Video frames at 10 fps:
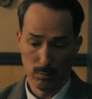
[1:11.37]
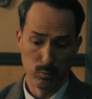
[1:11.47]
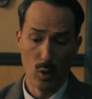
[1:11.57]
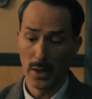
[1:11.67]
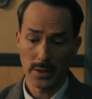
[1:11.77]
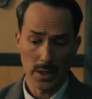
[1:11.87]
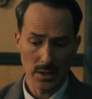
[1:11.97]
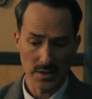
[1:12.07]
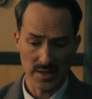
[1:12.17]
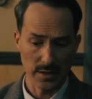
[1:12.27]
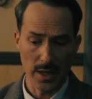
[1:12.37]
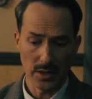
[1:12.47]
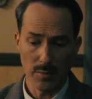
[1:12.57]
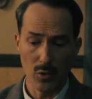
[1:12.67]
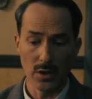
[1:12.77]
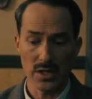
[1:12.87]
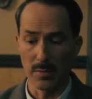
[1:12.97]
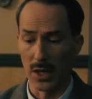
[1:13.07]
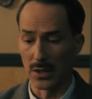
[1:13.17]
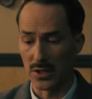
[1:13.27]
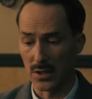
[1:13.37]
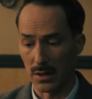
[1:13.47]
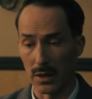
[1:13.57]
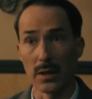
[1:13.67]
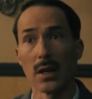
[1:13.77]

One is slightly more smudged than the